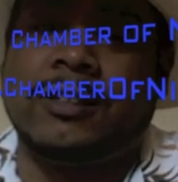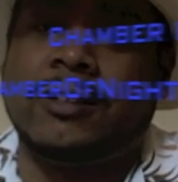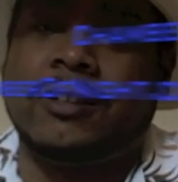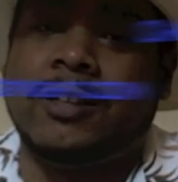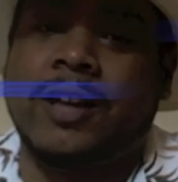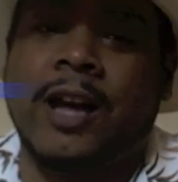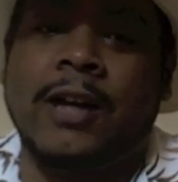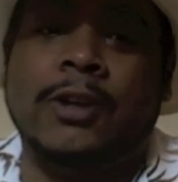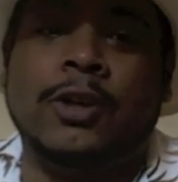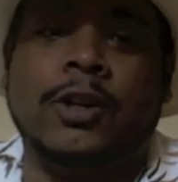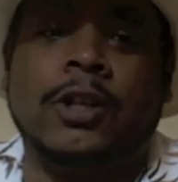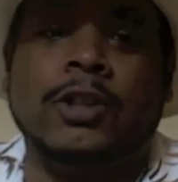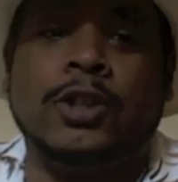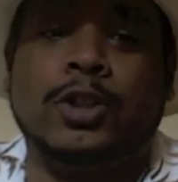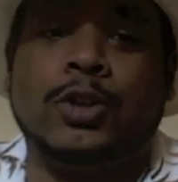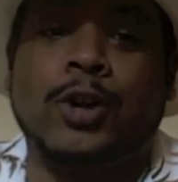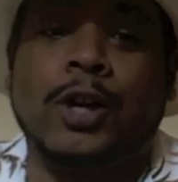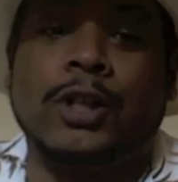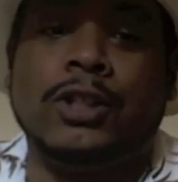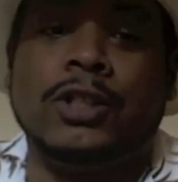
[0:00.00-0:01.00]
under
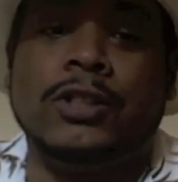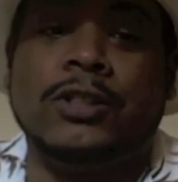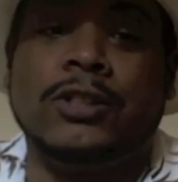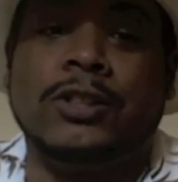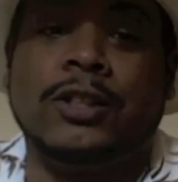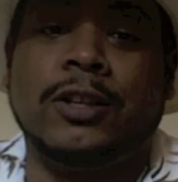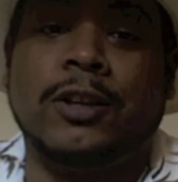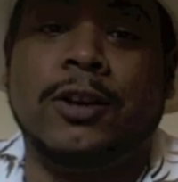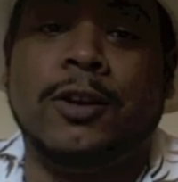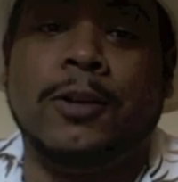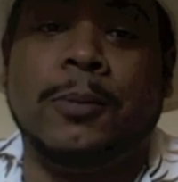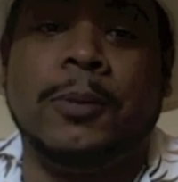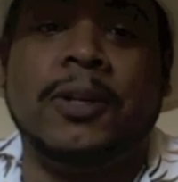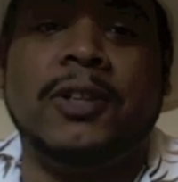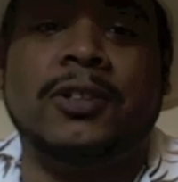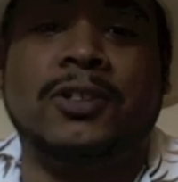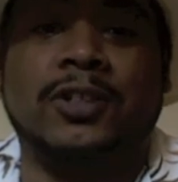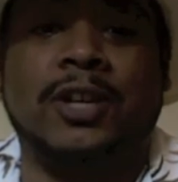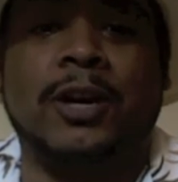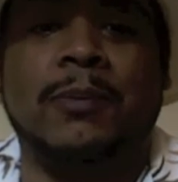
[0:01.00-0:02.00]
construction still, but
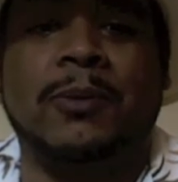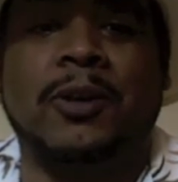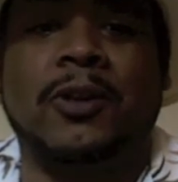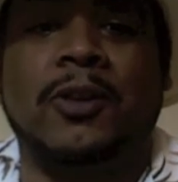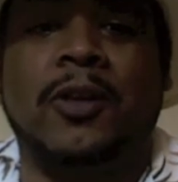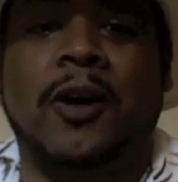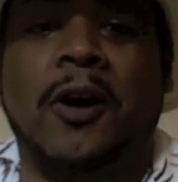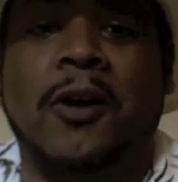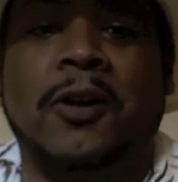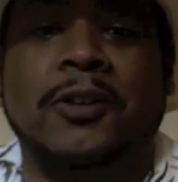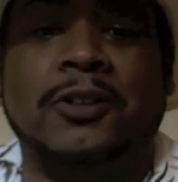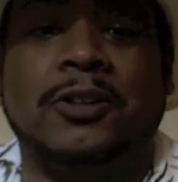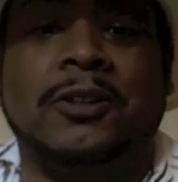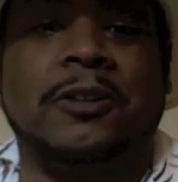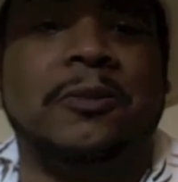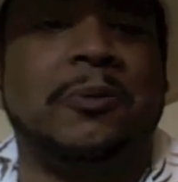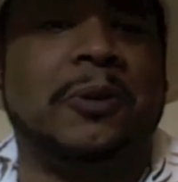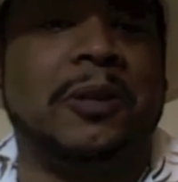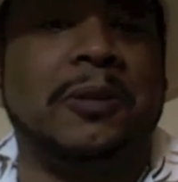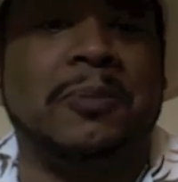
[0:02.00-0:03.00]
it's coming along. It's
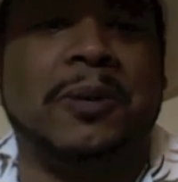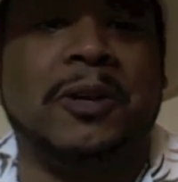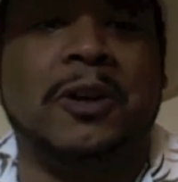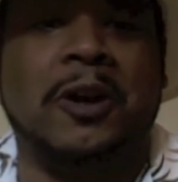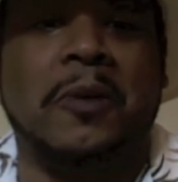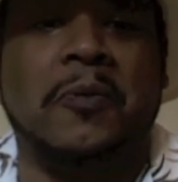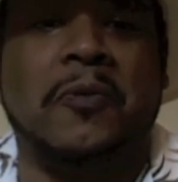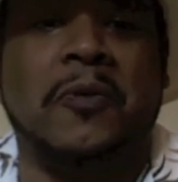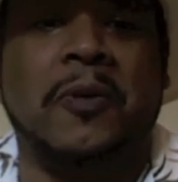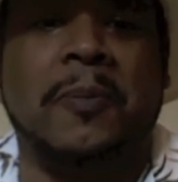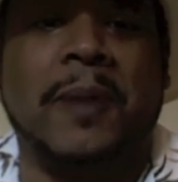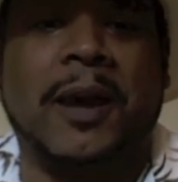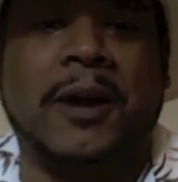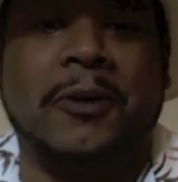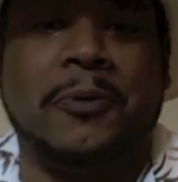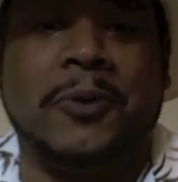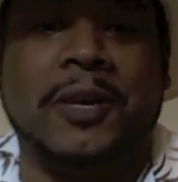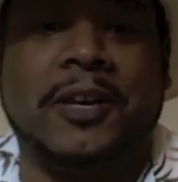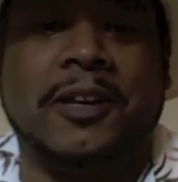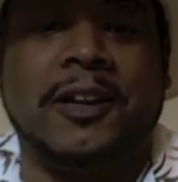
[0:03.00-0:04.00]
only really been up for
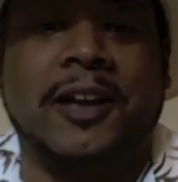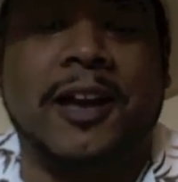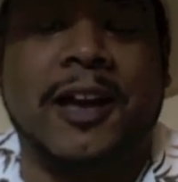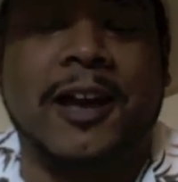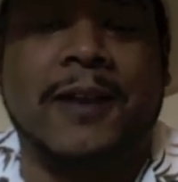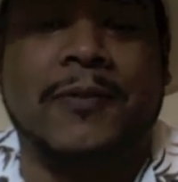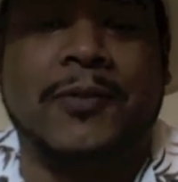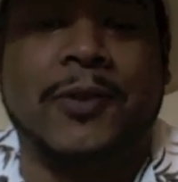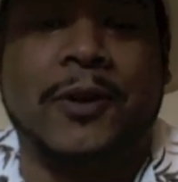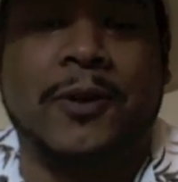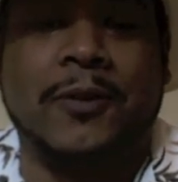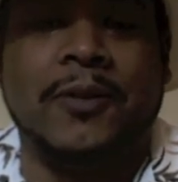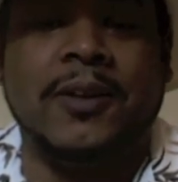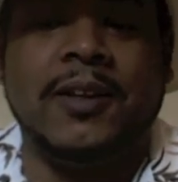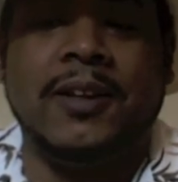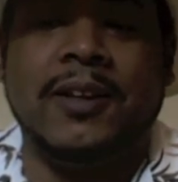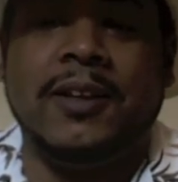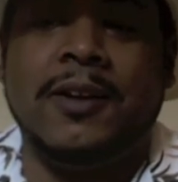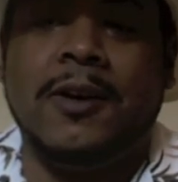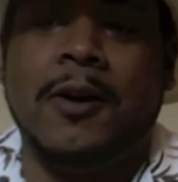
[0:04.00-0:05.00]
about a week and a half now.
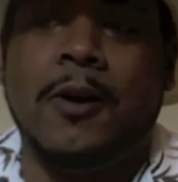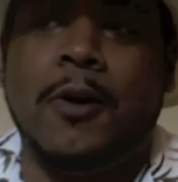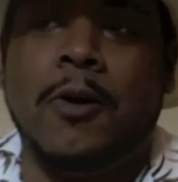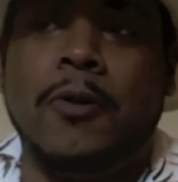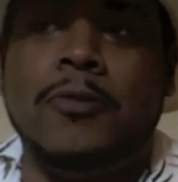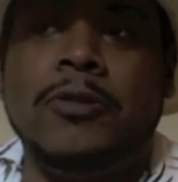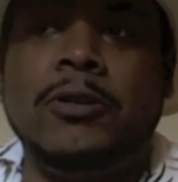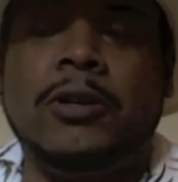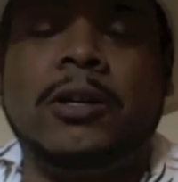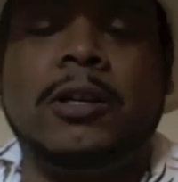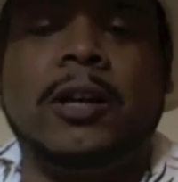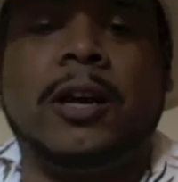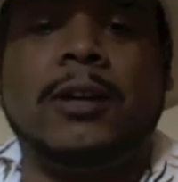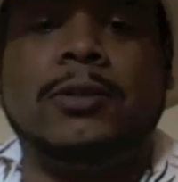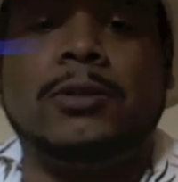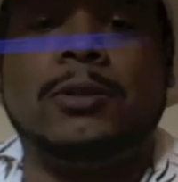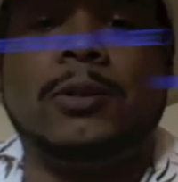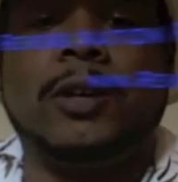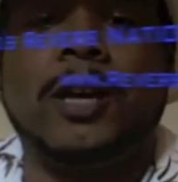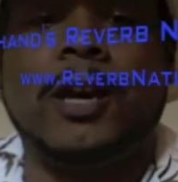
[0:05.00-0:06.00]
Or you can
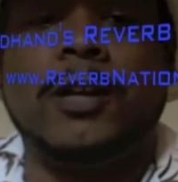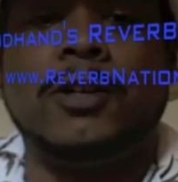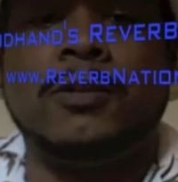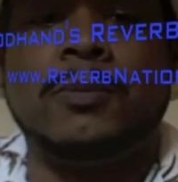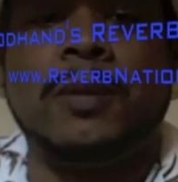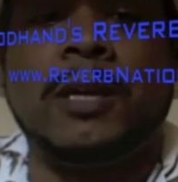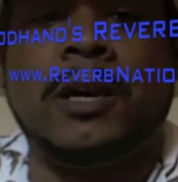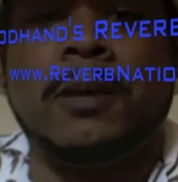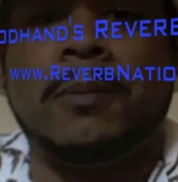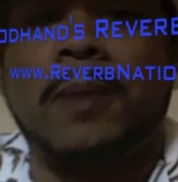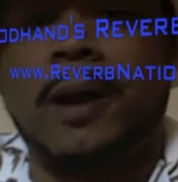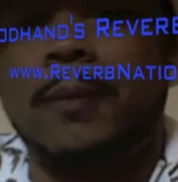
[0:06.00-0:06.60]
also catch me and my